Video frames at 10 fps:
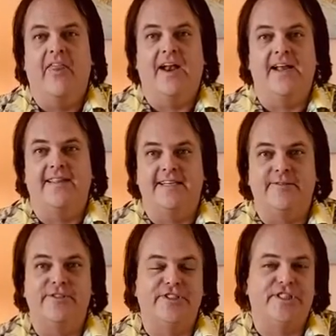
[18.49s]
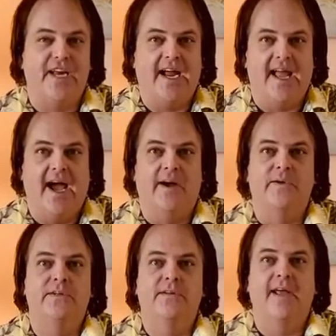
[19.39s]
that I think you should check out
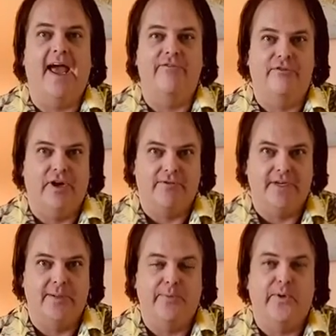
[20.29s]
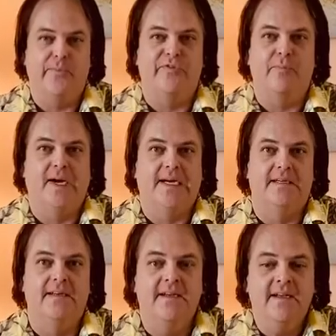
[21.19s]
after I read a poem of mine.